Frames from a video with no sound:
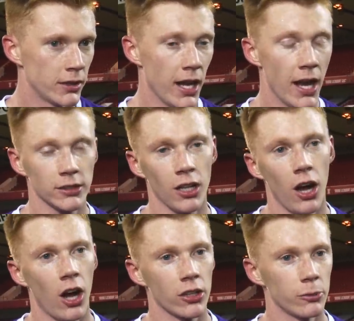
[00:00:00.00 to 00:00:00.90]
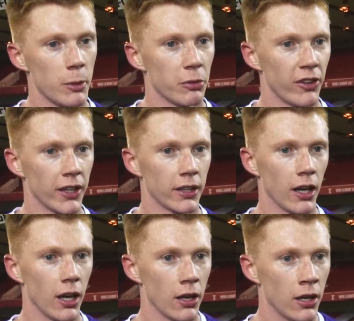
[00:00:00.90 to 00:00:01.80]
Yeah, it's a lot harder than people think.
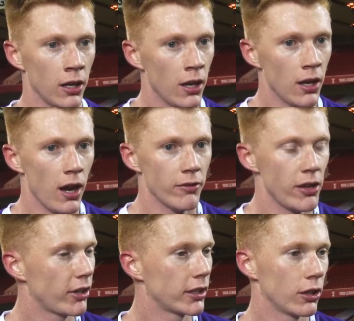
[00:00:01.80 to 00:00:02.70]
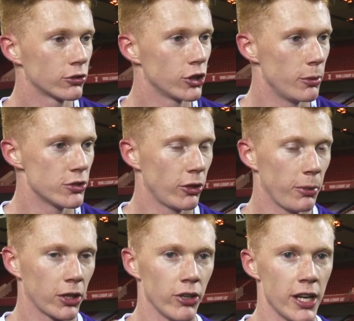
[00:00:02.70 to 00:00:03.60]
Uh, I've never had a long-term injury in
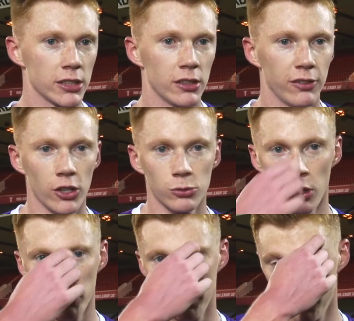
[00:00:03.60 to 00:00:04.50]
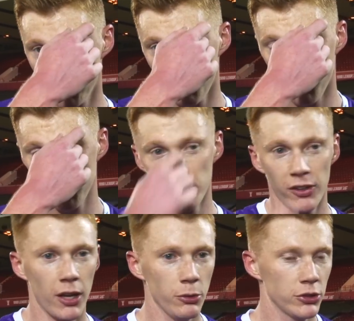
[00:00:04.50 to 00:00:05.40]
my career, so the first one, and to be honest with
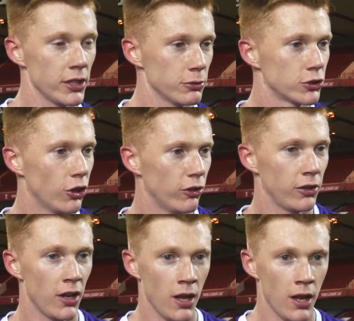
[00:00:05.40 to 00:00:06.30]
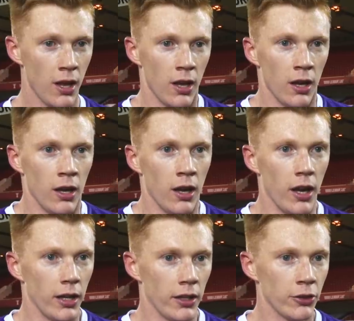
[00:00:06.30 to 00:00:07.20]
you, it was it was tough.
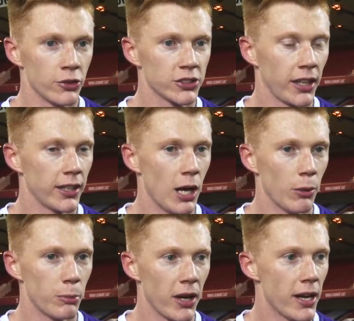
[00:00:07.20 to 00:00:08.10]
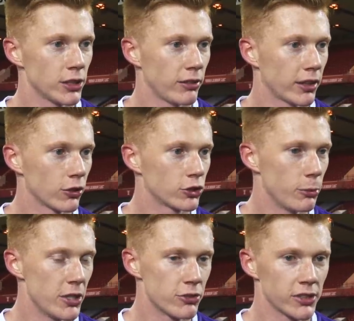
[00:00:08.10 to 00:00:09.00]
And I understand now when players that have had
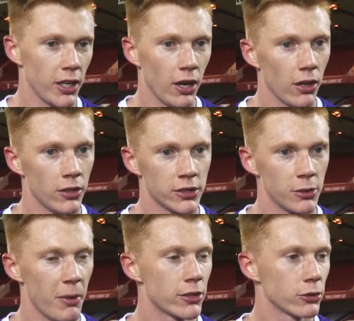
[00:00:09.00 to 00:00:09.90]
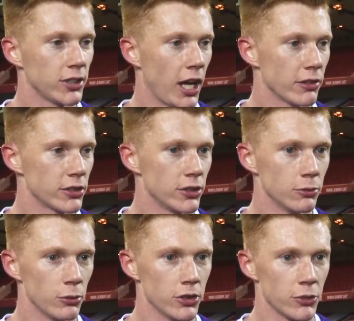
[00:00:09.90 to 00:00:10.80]
long-term injuries say, "Oh, it's the mental side of it
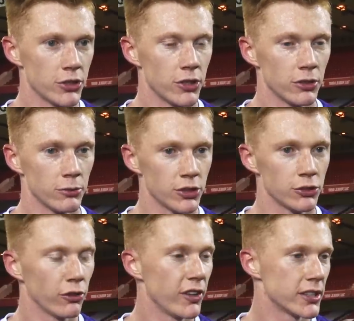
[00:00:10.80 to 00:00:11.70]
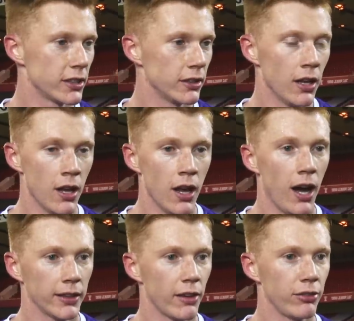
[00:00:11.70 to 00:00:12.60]
which is the, which is toughest," and
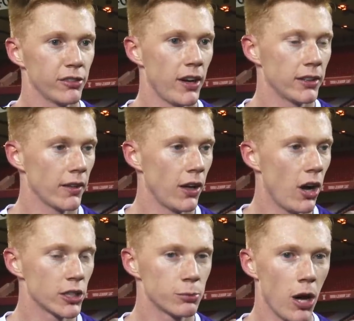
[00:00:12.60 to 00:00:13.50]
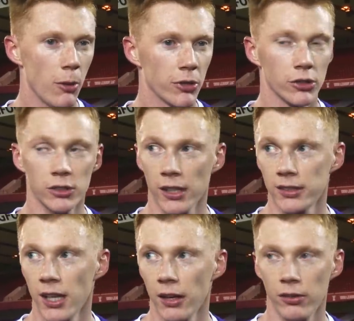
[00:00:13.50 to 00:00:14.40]
I definitely found that the hardest part because, like I
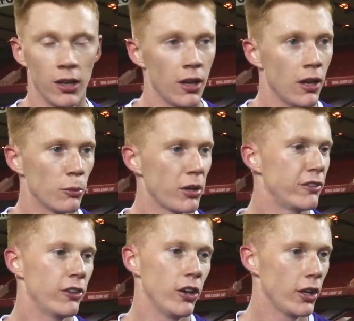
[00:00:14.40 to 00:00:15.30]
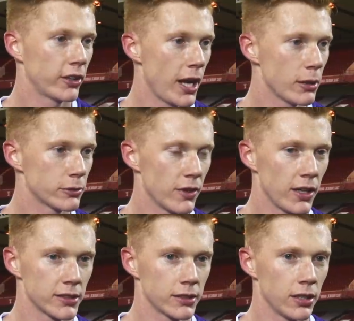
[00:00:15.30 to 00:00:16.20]
say, I've played 30 odd games for the
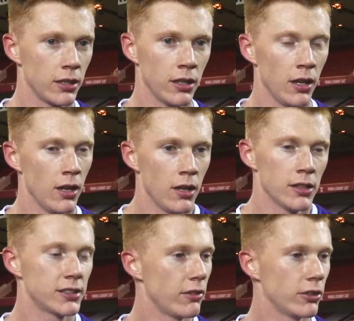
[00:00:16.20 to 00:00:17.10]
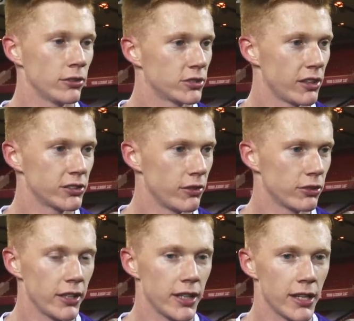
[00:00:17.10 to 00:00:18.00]
last seven seven
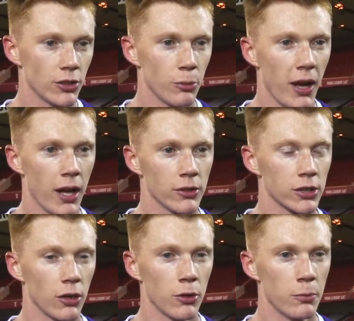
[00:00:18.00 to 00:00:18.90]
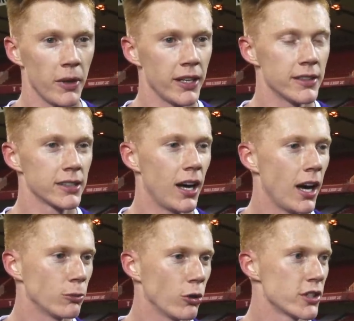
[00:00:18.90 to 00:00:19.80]
or eight years on the bout. So being
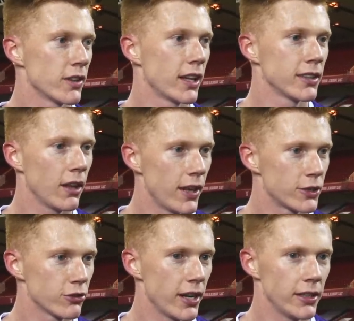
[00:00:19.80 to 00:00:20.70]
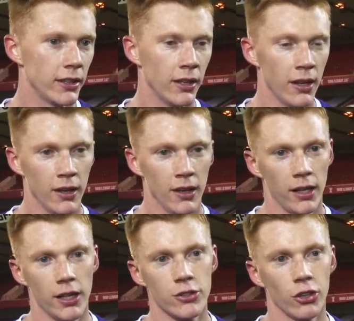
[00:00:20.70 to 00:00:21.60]
inside and watching the lads out there training
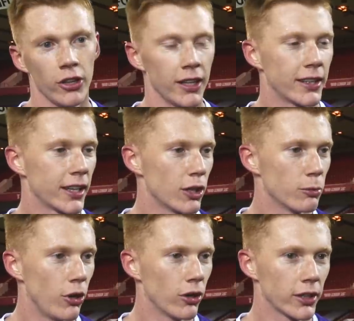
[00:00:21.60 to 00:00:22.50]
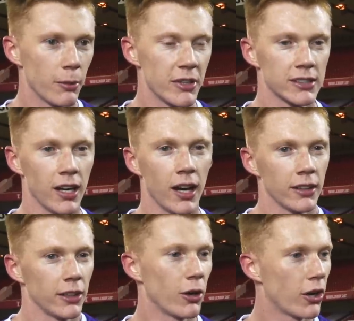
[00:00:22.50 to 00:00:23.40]
and enjoying it and kicking the ball, and I'm inside
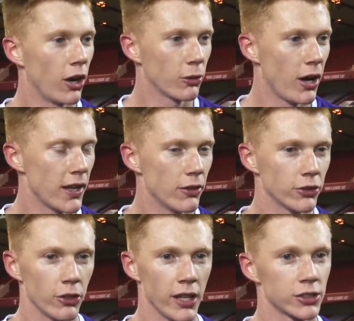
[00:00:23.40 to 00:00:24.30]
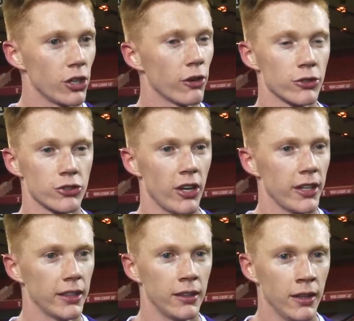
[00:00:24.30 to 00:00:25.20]
and I know I can't go out there and do that. It's so
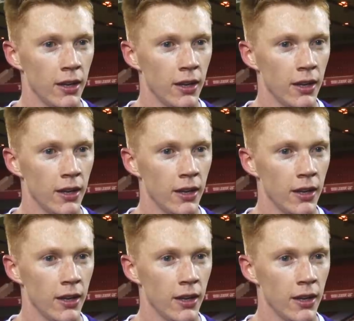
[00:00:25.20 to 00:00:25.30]
frustrating.